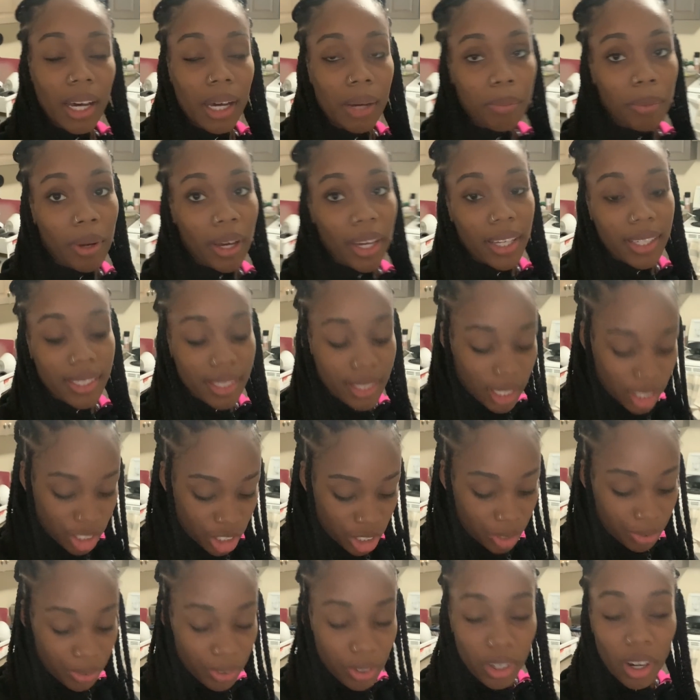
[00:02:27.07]
Amaya says she
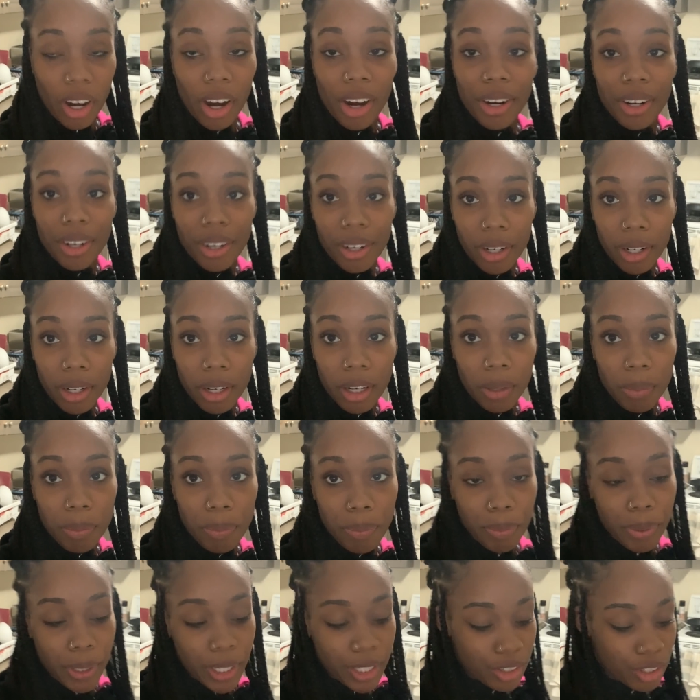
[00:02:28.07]
forgot her
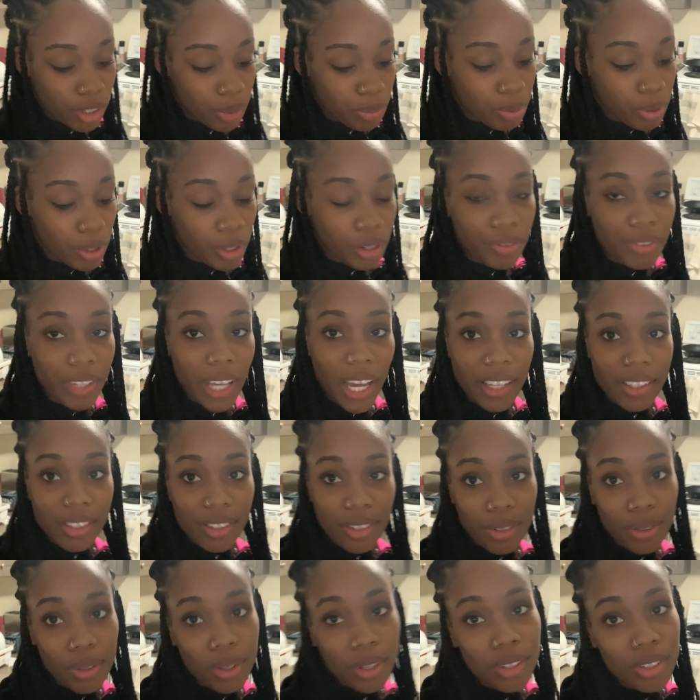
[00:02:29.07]
picture proofs at
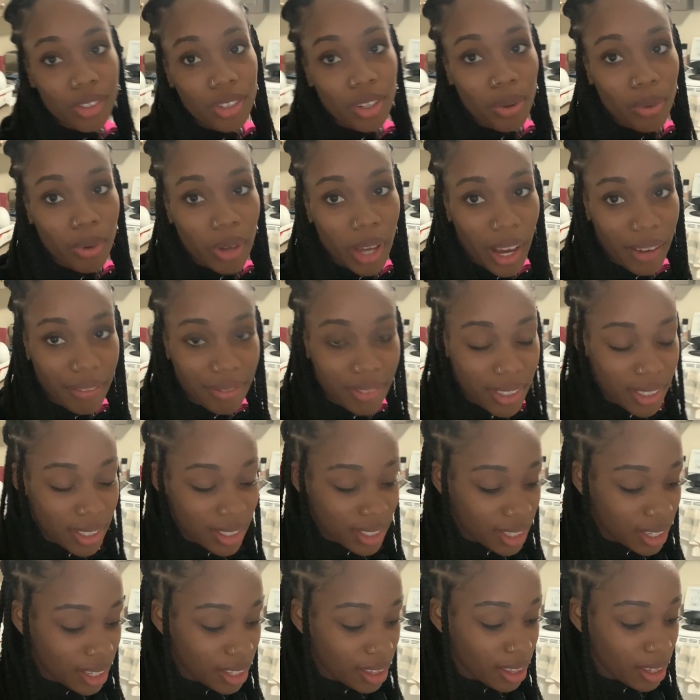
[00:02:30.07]
school, so we'll have to
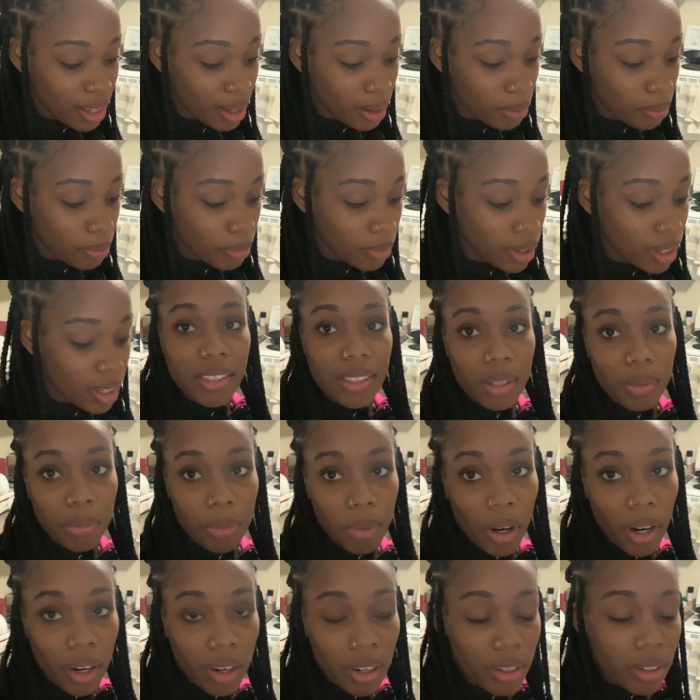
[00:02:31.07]
see them
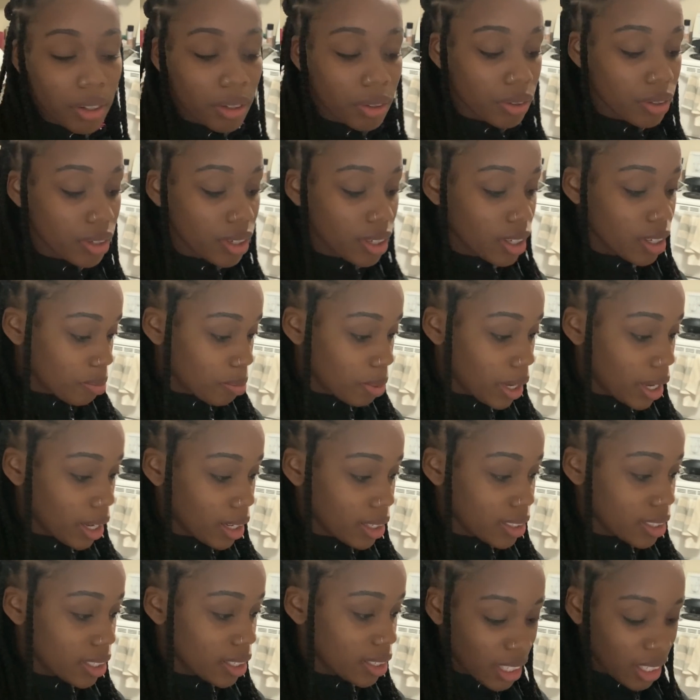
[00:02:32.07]
tomorrow.
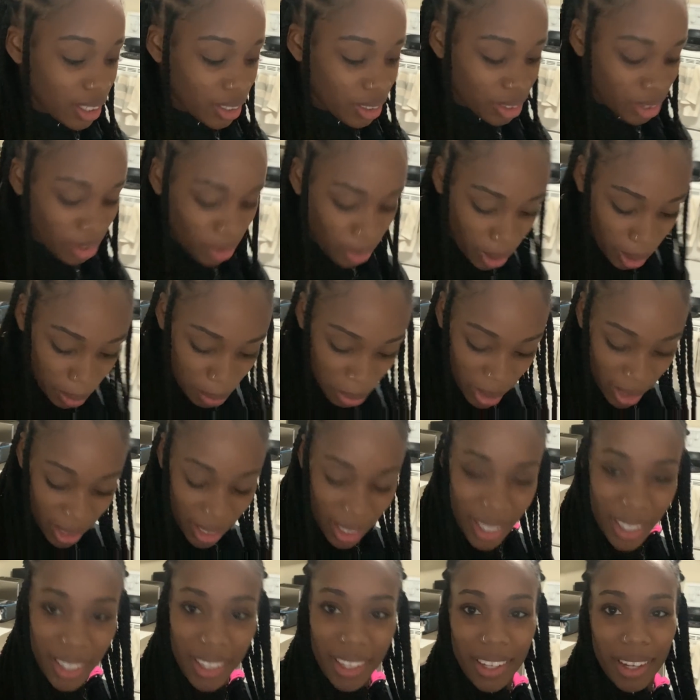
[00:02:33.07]
But I don't know, I'm not
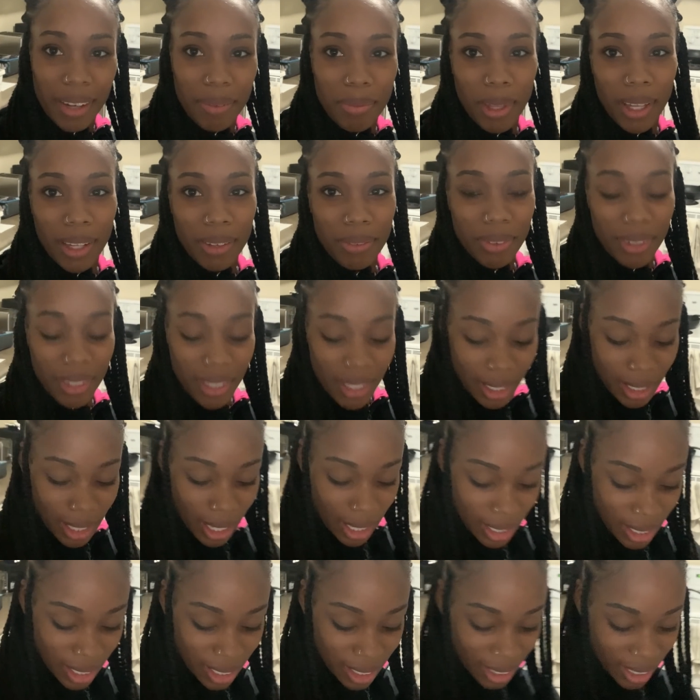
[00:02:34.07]
kind of, I'm not really
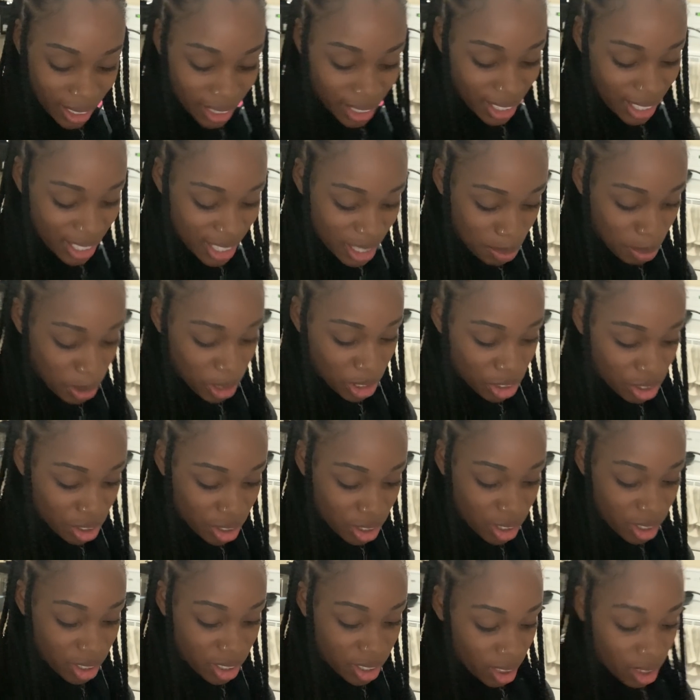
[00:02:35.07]
liking the kids'
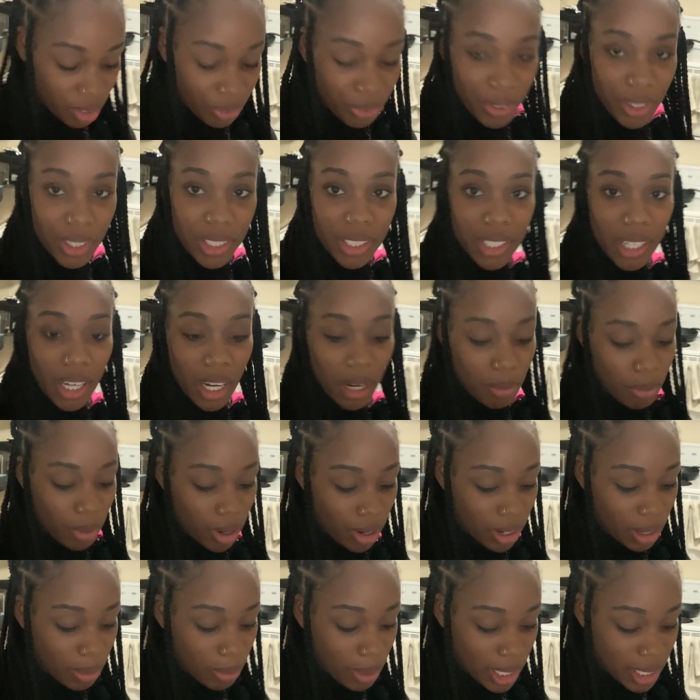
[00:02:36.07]
pictures the first time
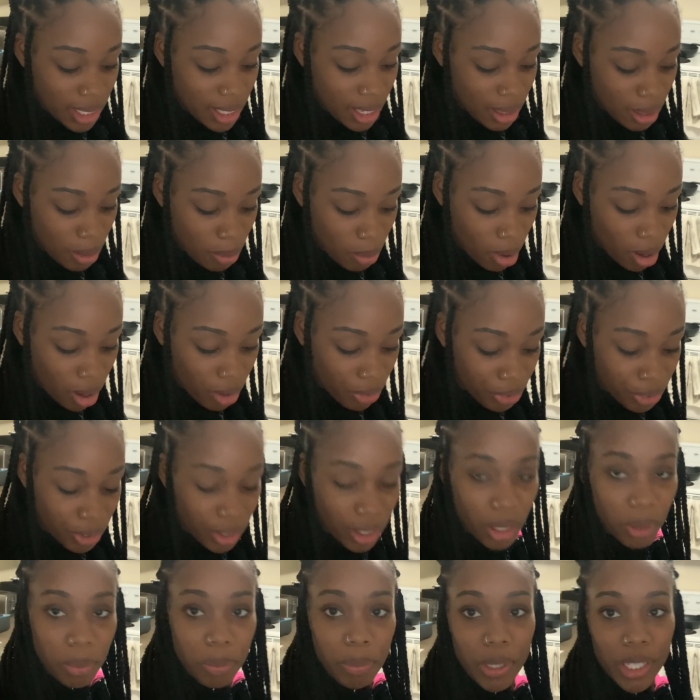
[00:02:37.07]
around. I might send them all for
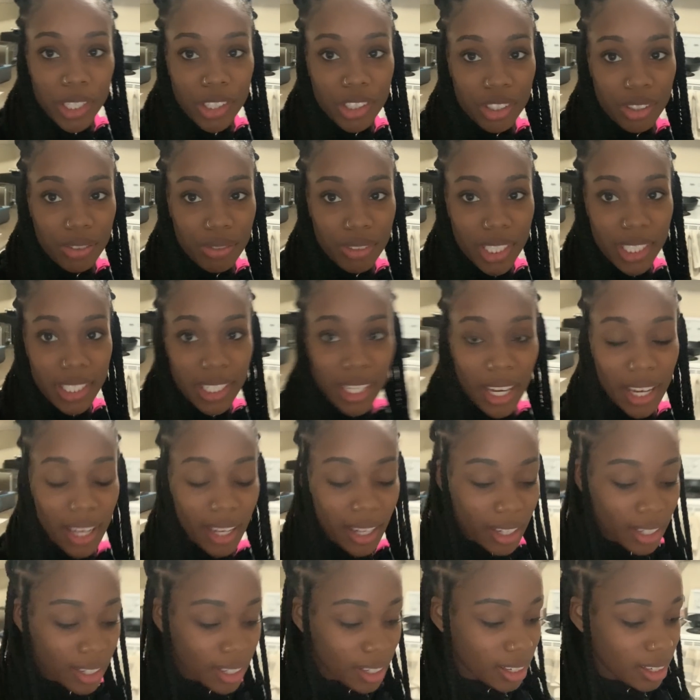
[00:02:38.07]
a picture
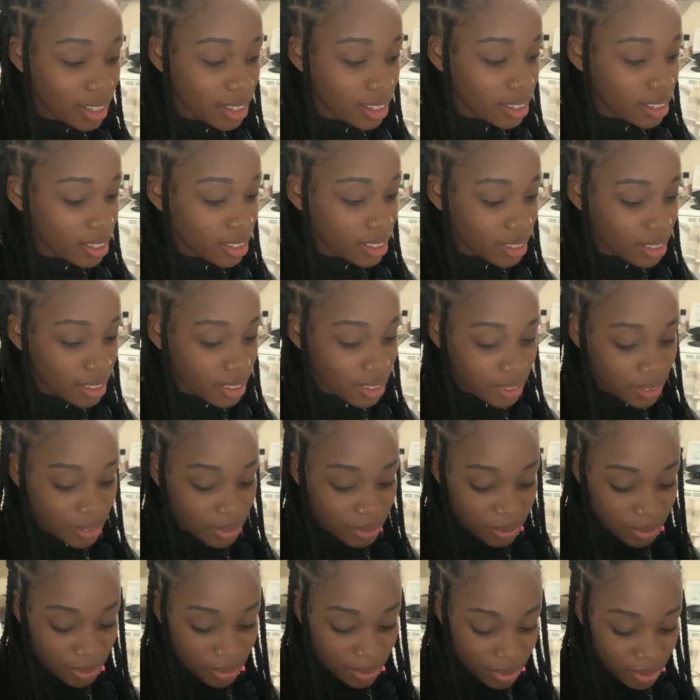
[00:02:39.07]
retake.
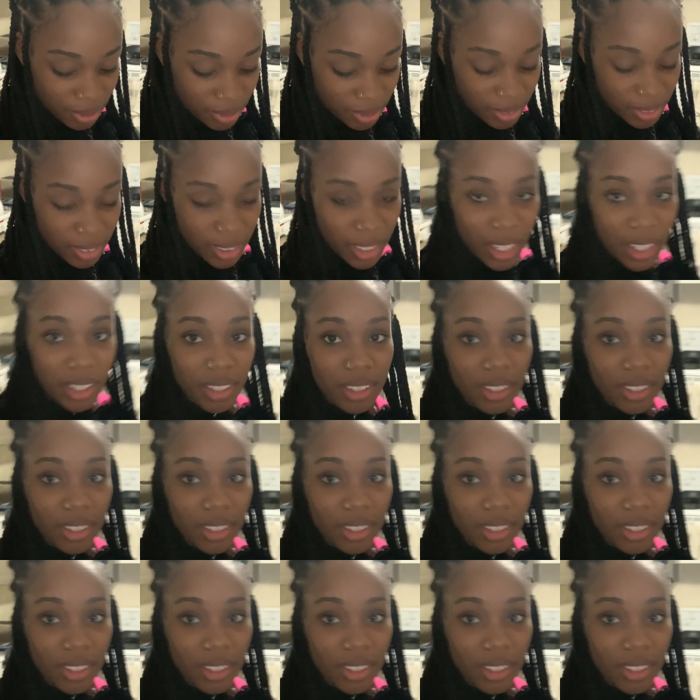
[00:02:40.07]
I don't